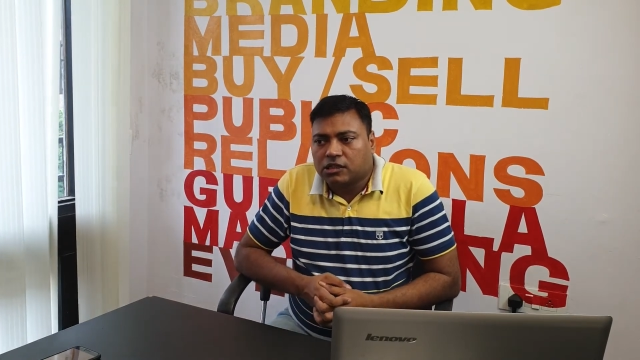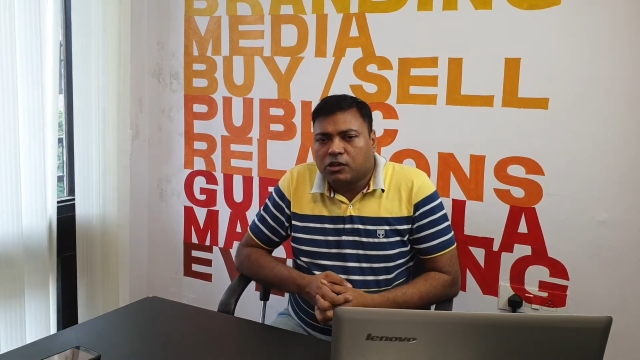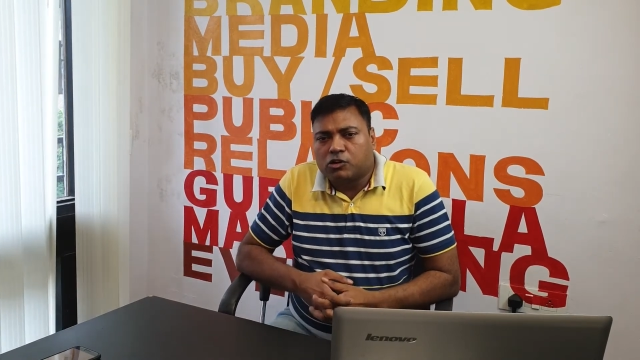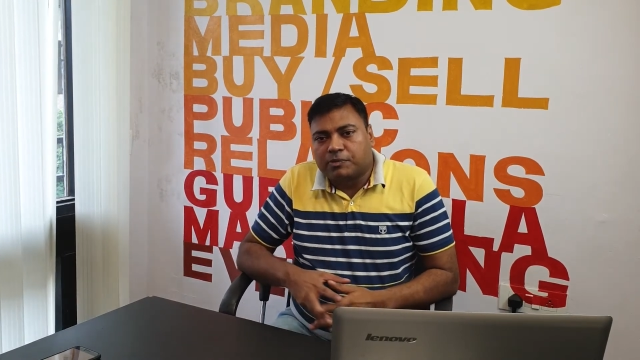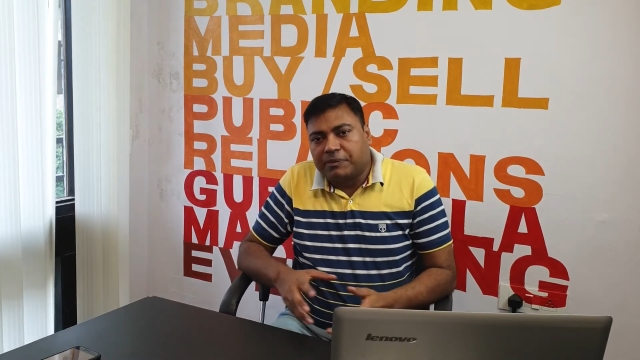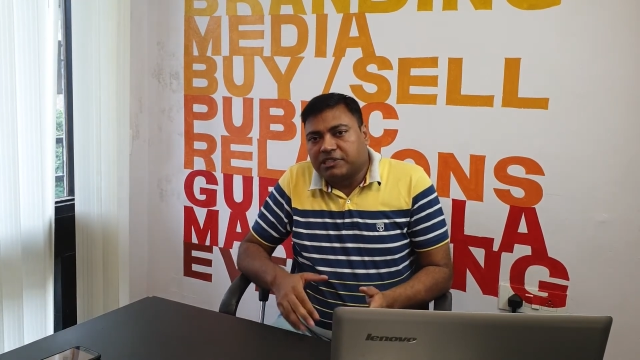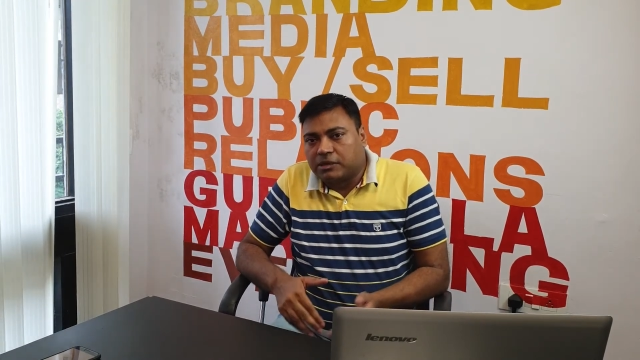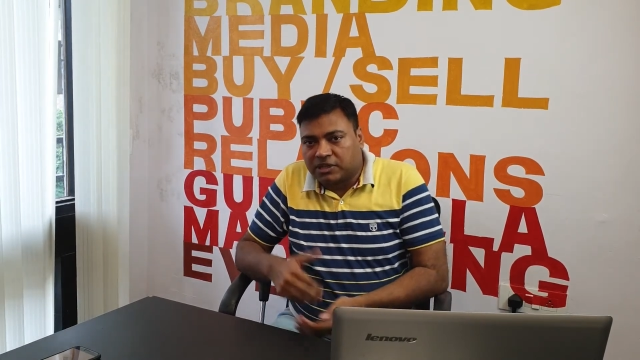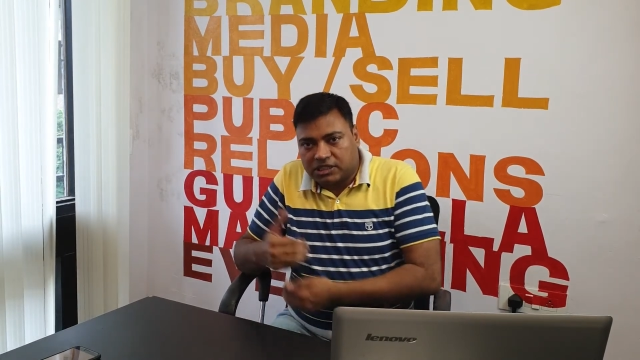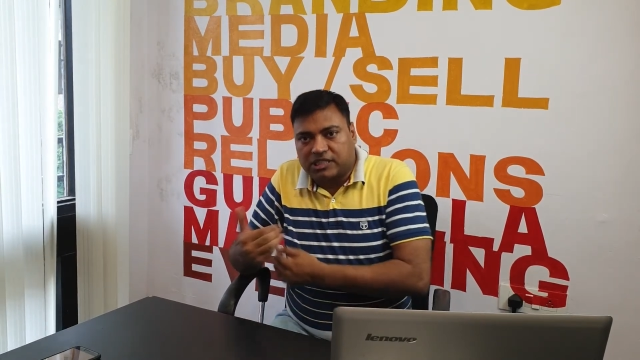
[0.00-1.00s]
or maybe
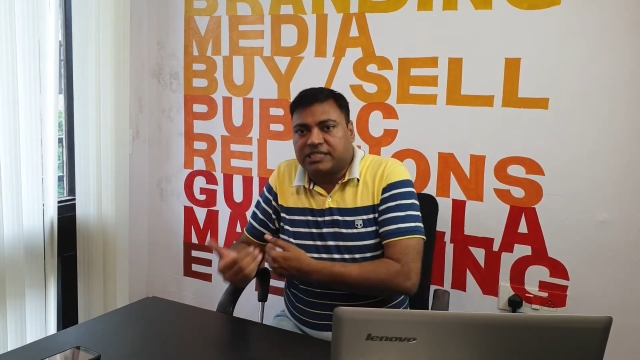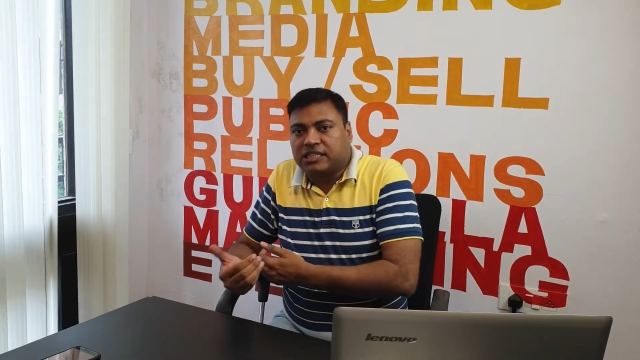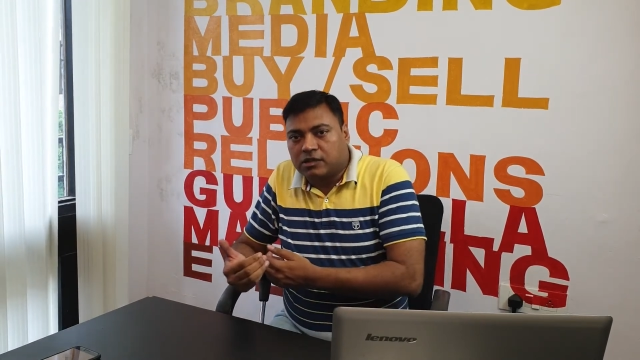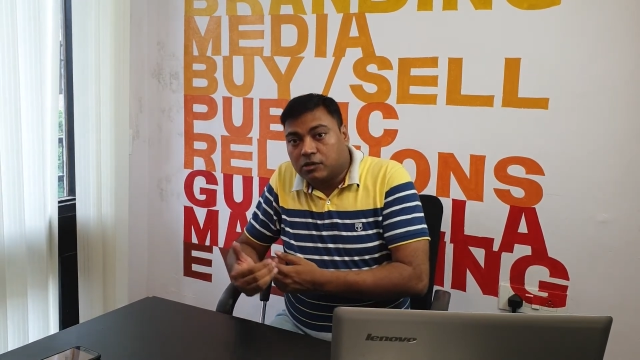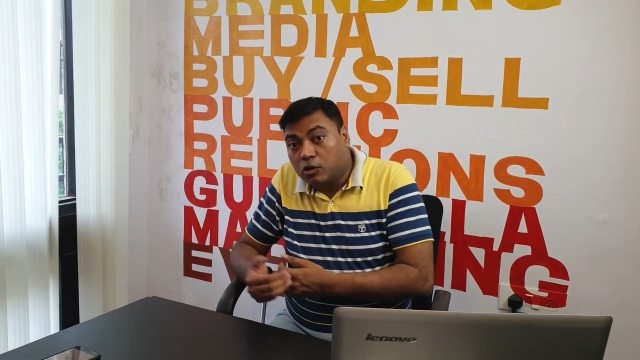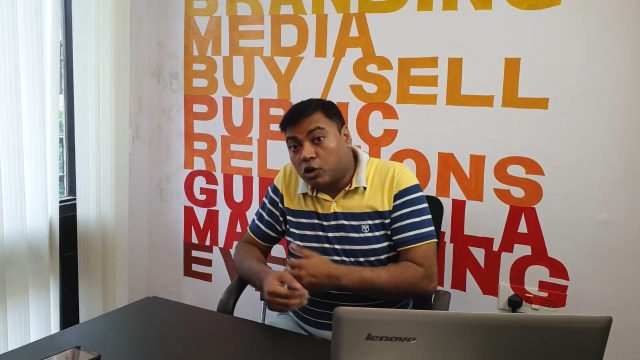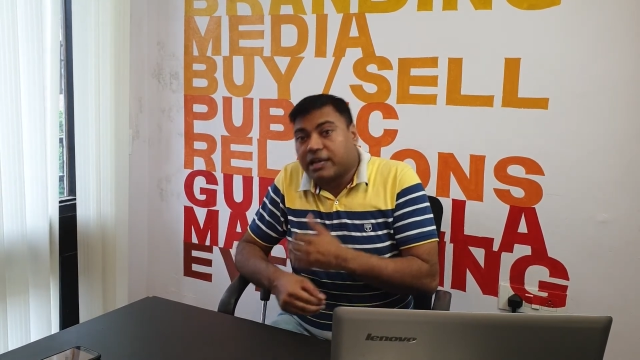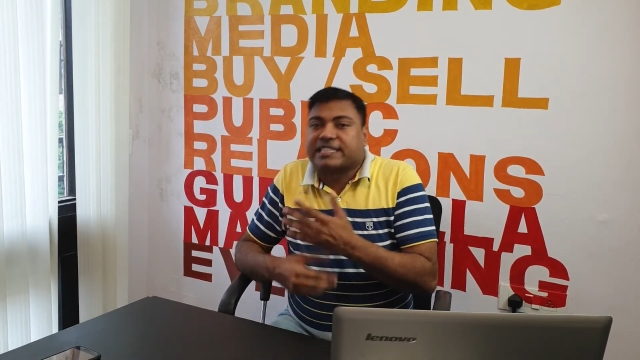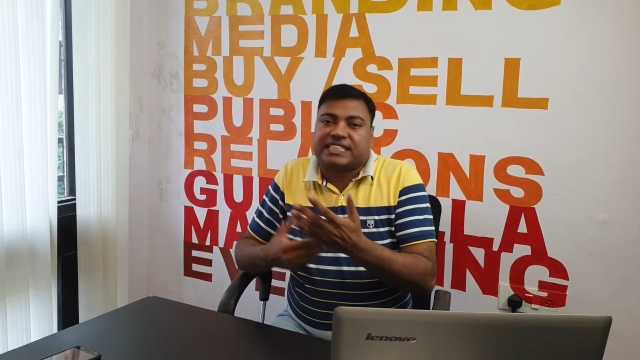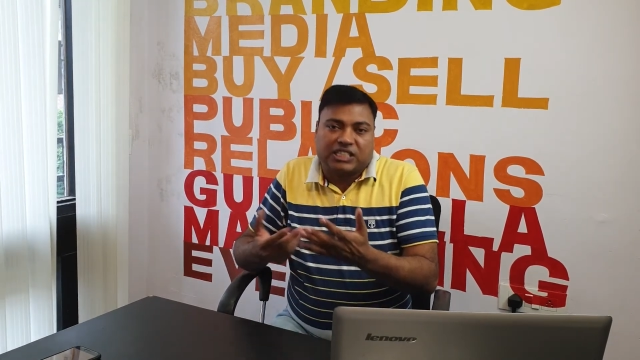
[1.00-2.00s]
some other reason or
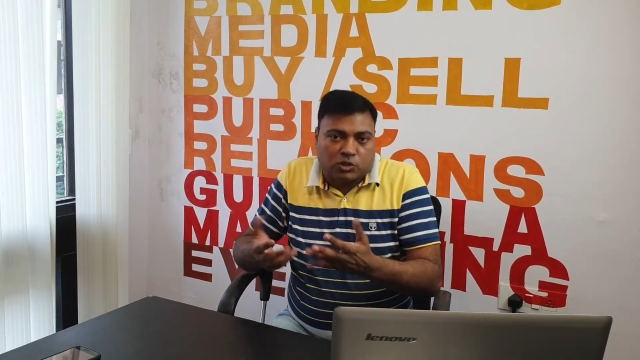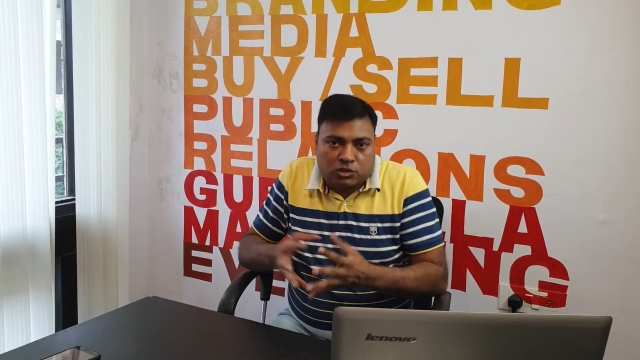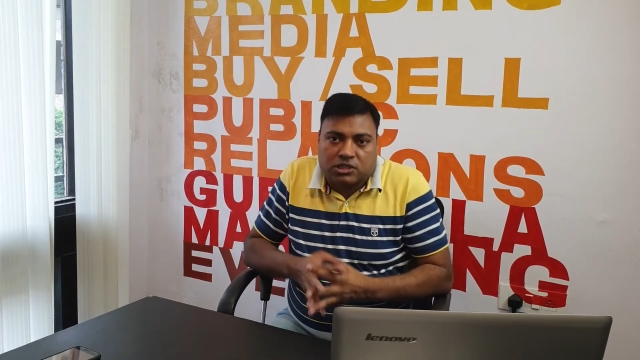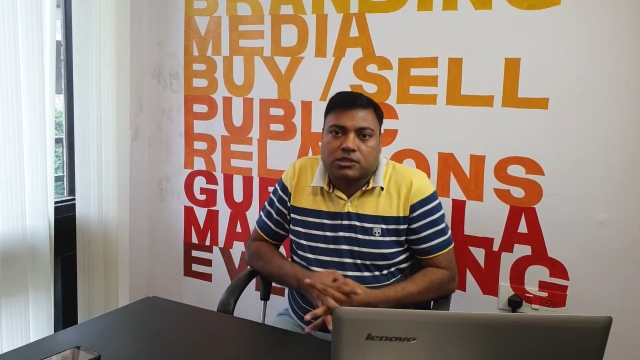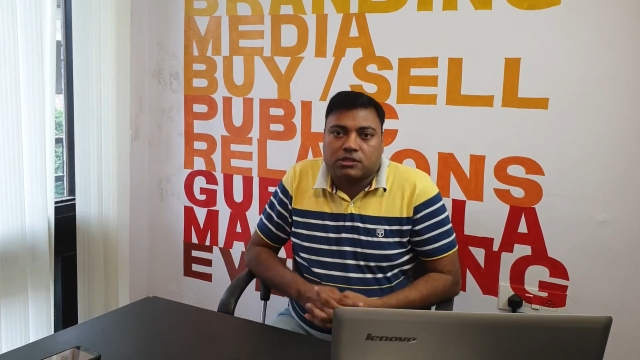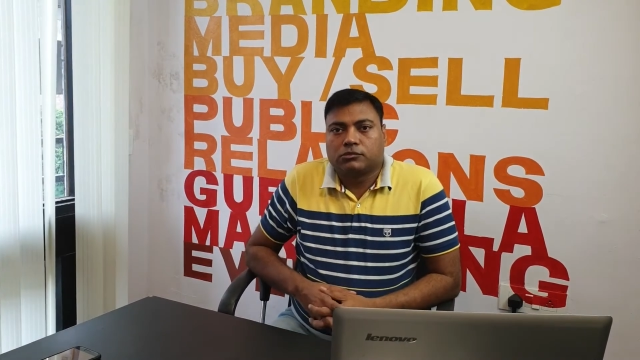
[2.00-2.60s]
excuse.